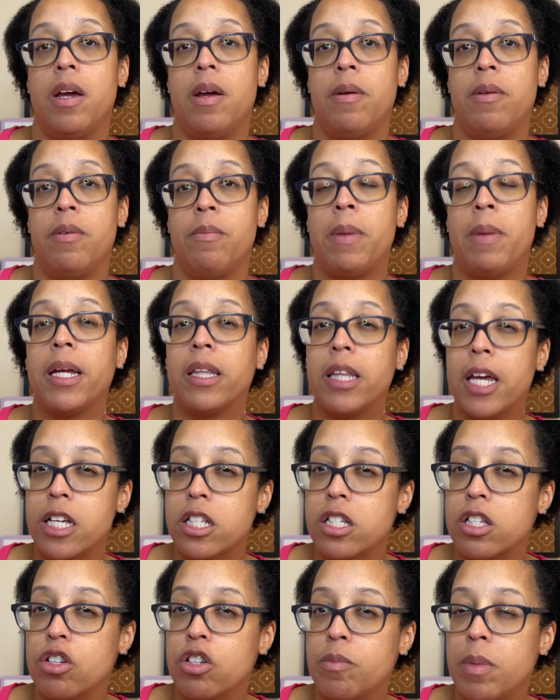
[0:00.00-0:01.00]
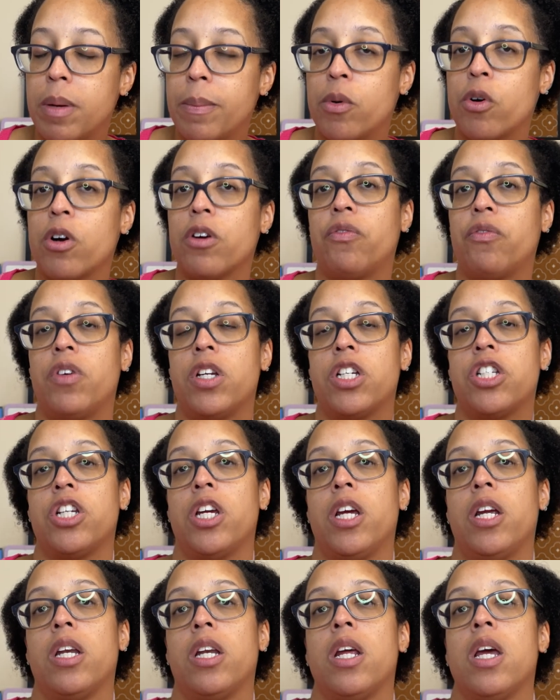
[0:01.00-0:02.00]
make things a little bit more
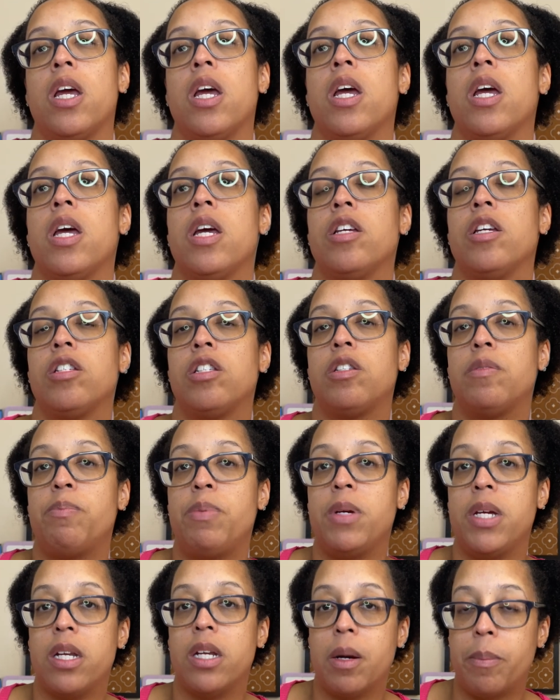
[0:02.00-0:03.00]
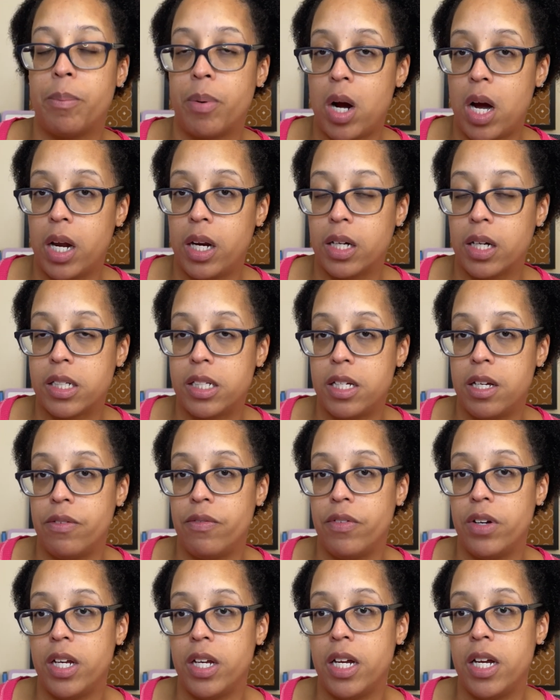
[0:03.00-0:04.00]
efficient, speed up
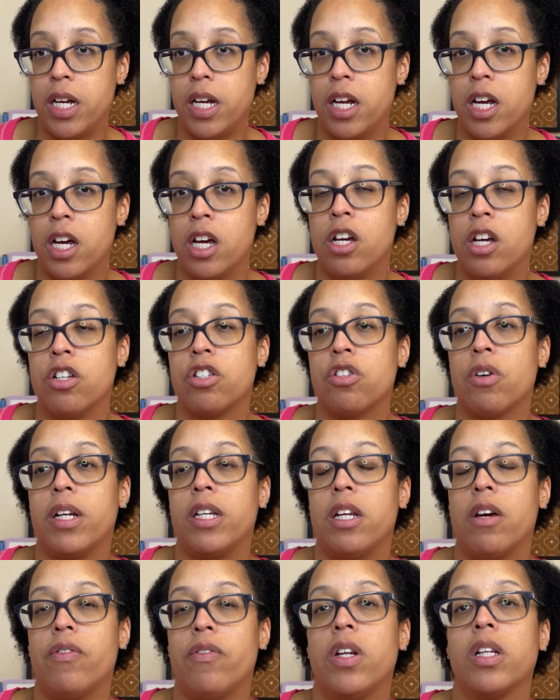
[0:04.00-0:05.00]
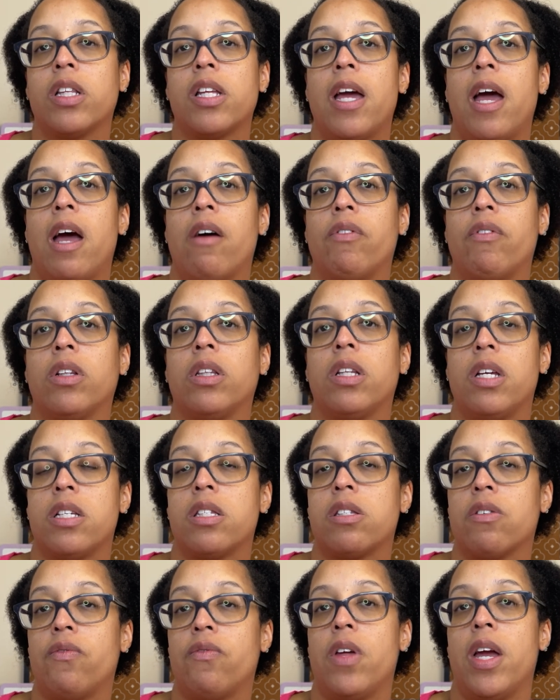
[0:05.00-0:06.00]
productivity. So I definitely have a list
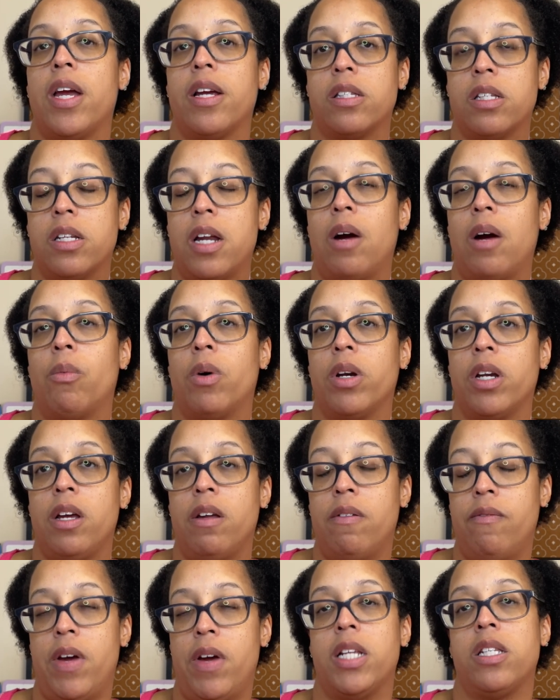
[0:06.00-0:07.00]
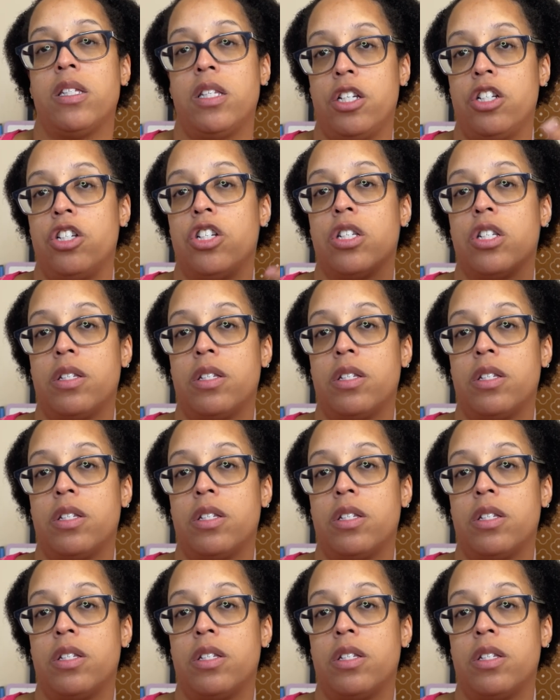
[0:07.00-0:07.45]
of things that I want to invest in just